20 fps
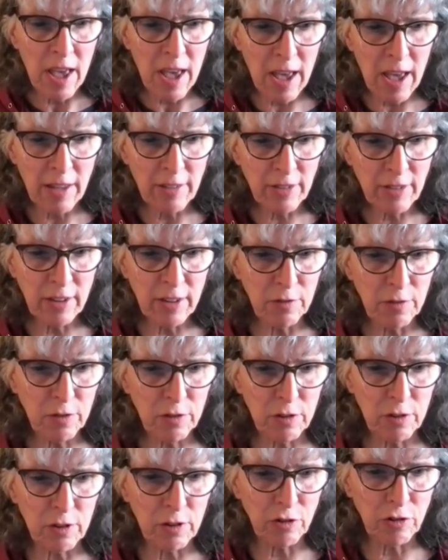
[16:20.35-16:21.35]
asking
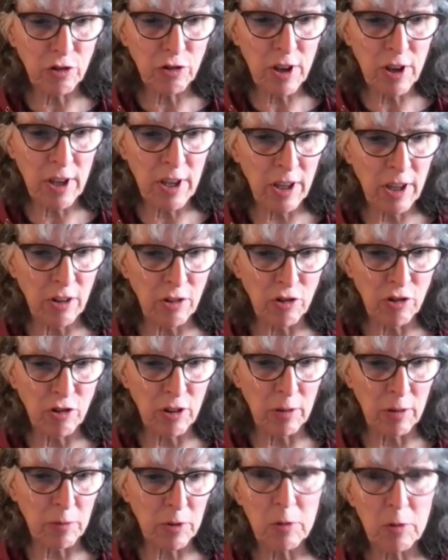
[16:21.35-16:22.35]
for change,
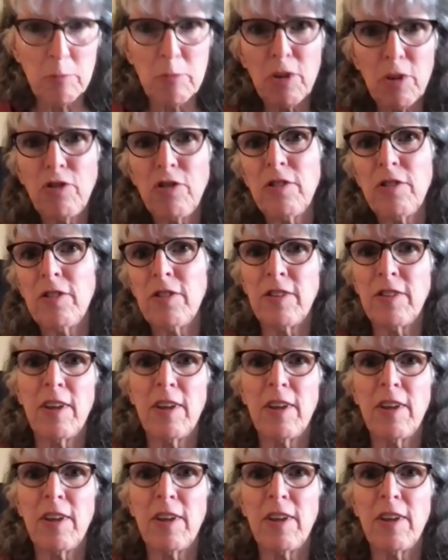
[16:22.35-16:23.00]
commissions